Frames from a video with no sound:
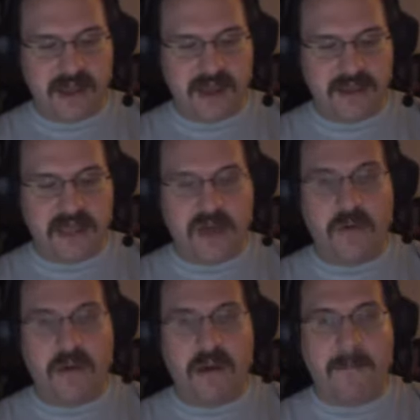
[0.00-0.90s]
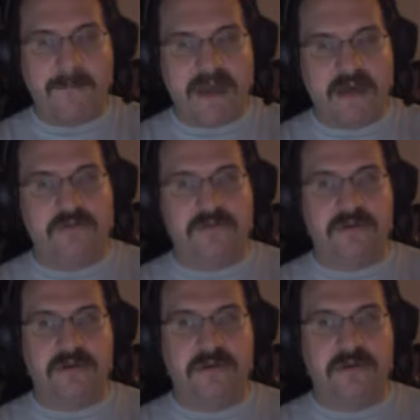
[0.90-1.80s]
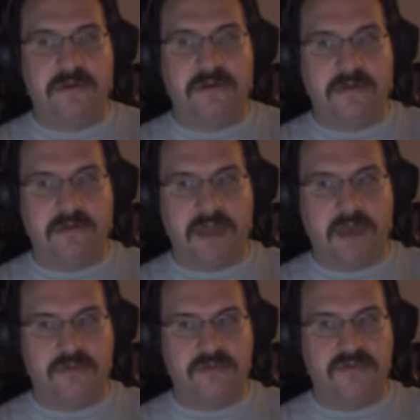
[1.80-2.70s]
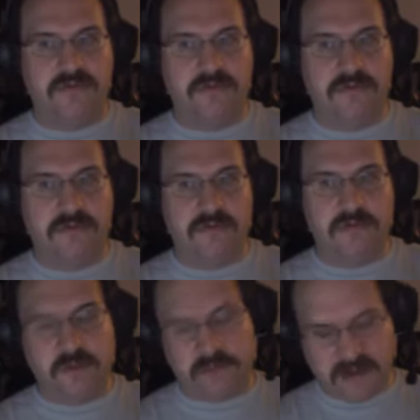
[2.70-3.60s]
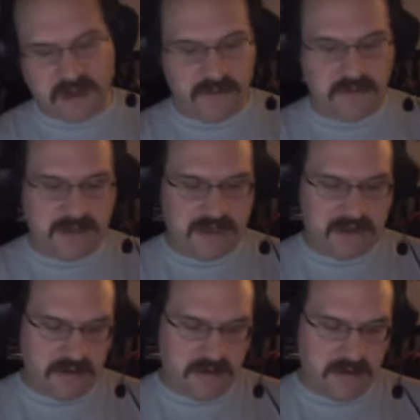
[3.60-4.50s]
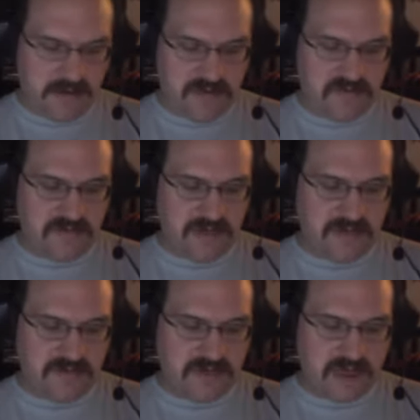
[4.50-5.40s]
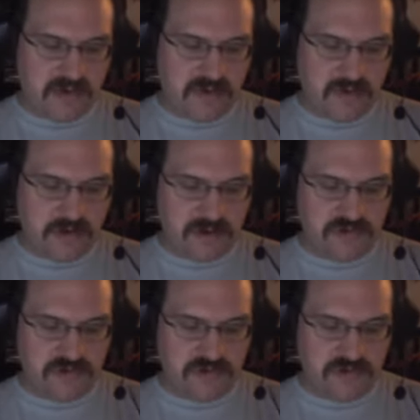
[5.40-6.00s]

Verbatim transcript: account-bound mounts. Now, right now in the beta, this means that your